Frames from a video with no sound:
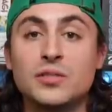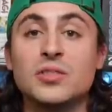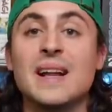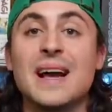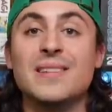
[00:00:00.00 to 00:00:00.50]
So
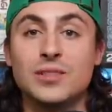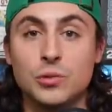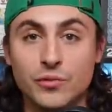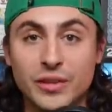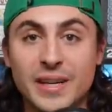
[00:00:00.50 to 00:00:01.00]
now let's
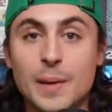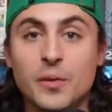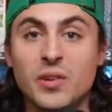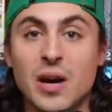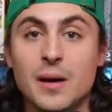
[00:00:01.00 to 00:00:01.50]
do a recap of
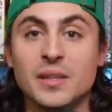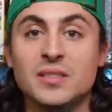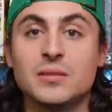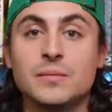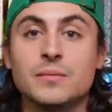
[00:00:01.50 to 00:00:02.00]
the comics.